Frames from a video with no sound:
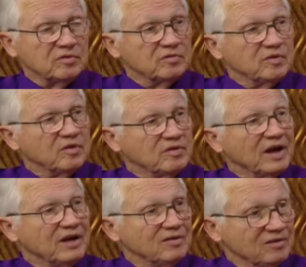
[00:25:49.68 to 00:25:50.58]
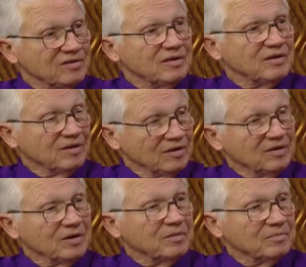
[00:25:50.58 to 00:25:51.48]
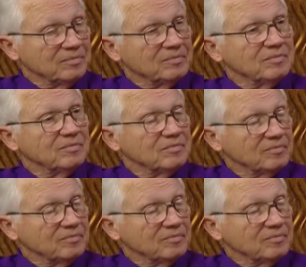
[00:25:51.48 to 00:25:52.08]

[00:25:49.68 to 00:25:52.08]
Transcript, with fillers: That, well, that's that's the point. Yeah. The the, the,